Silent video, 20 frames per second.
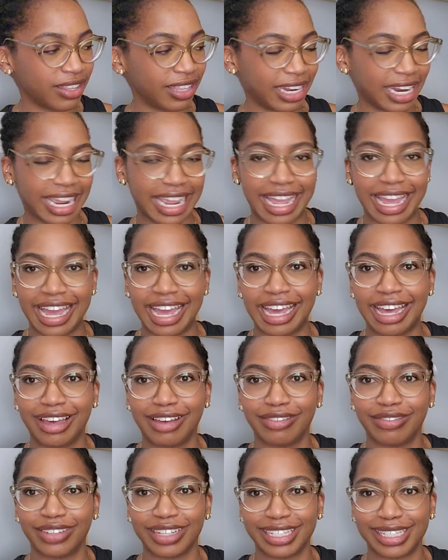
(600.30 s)
that I
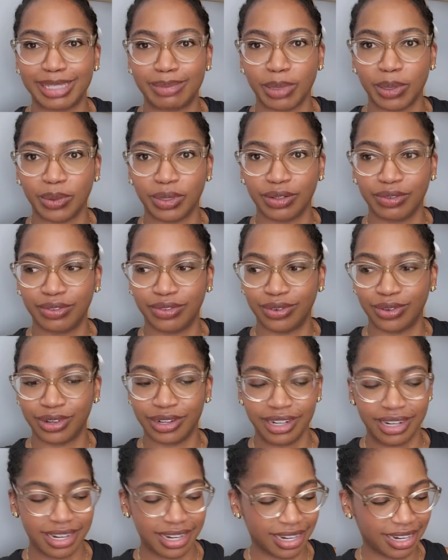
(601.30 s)
have is spoken
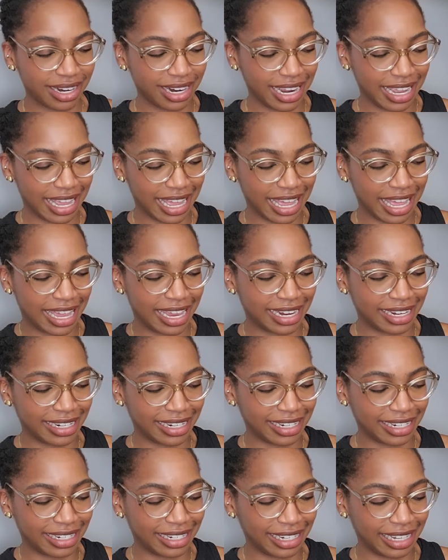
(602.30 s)
for
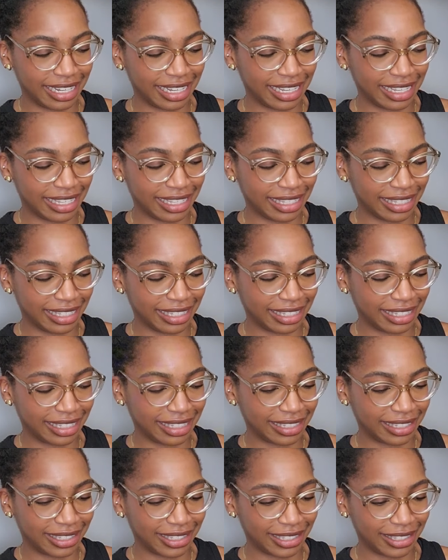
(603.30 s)
and is
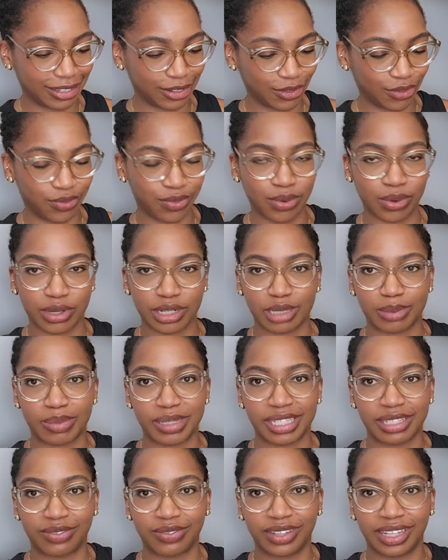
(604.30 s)
for
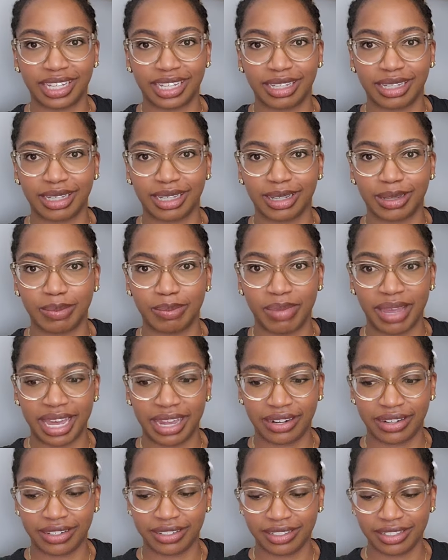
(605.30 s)
specific
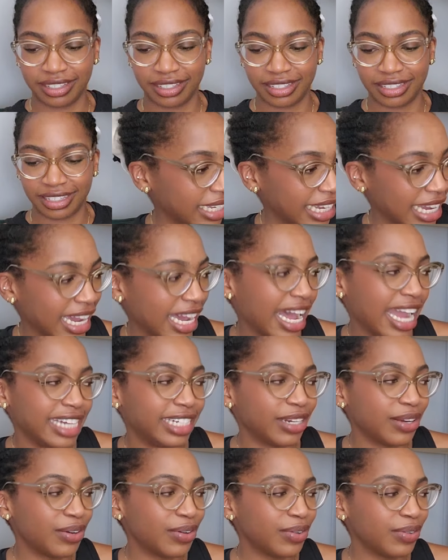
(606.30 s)
patterns. Yeah, I
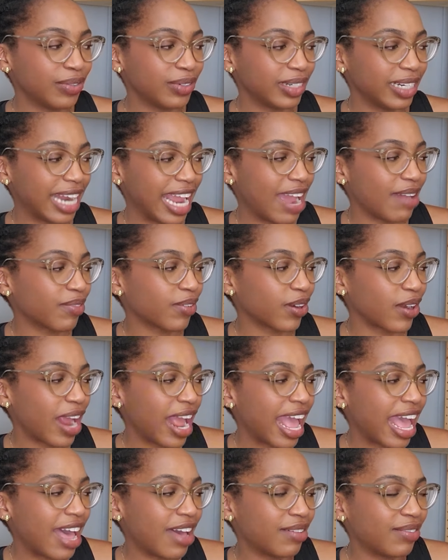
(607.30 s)
don't ever
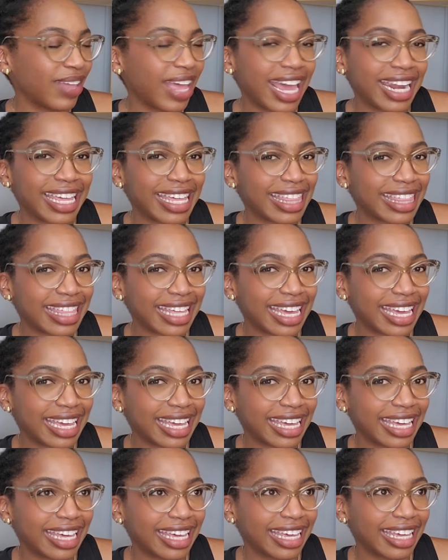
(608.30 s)
have
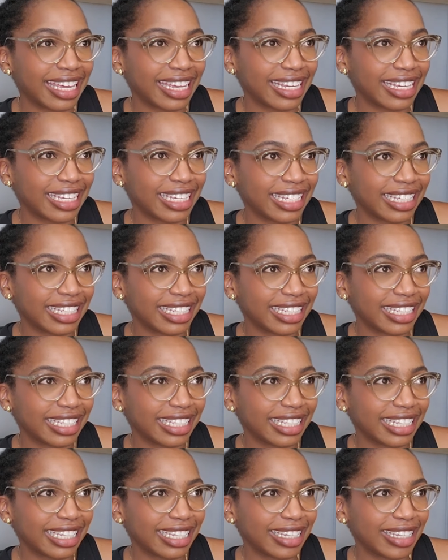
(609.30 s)
anything
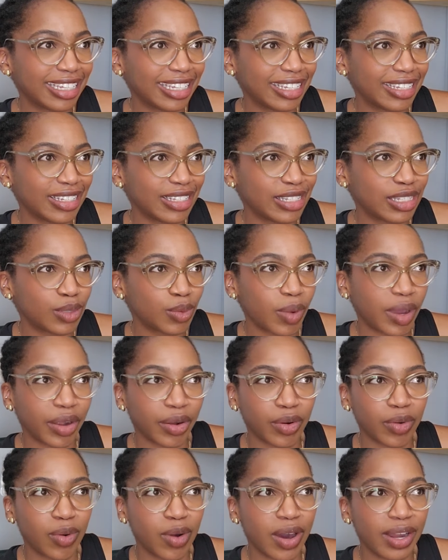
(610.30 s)
sweater
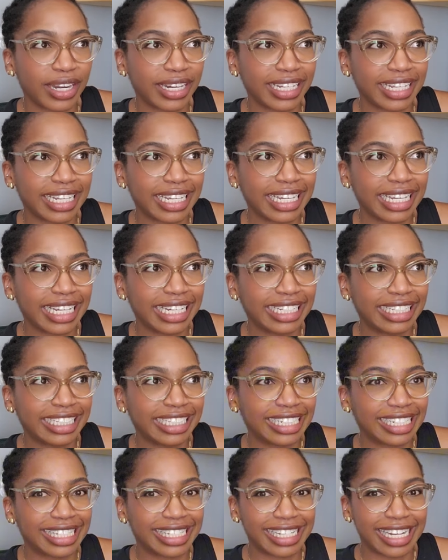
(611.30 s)
quantity
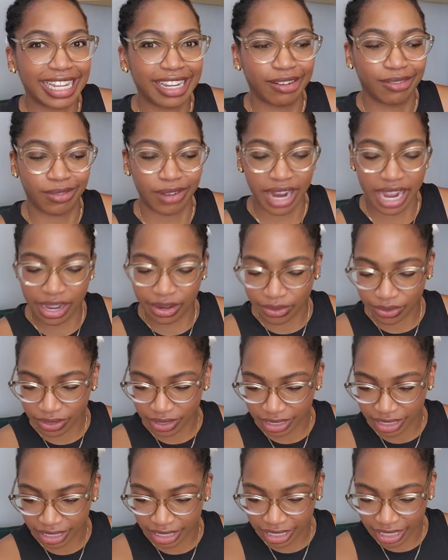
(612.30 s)
just sitting
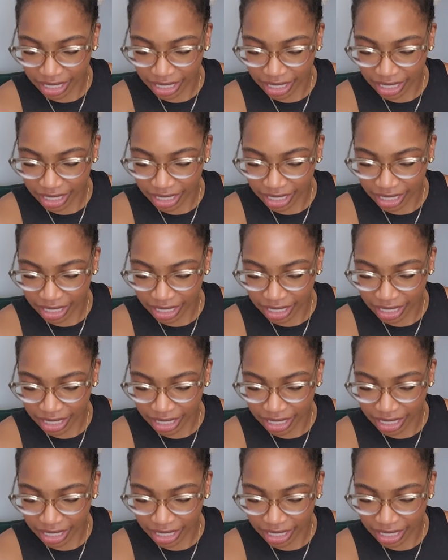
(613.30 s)
around,